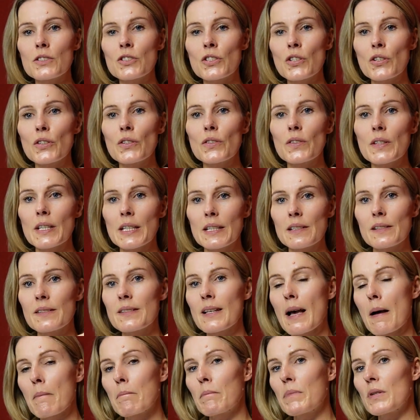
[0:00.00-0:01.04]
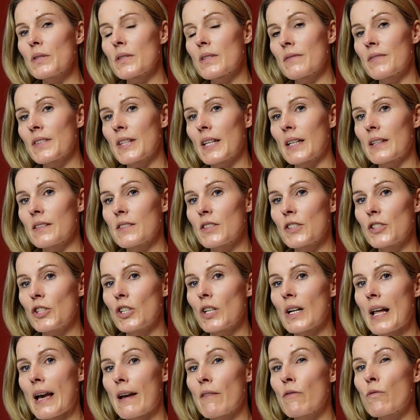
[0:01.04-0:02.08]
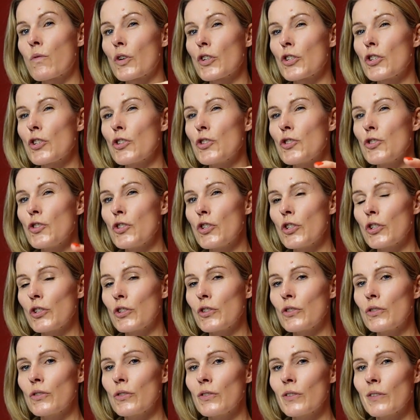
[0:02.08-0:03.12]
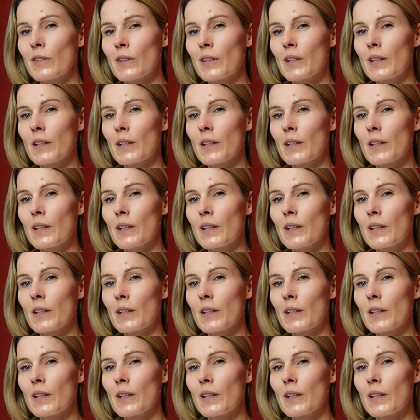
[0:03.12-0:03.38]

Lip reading: to the examples of things in your life where you knew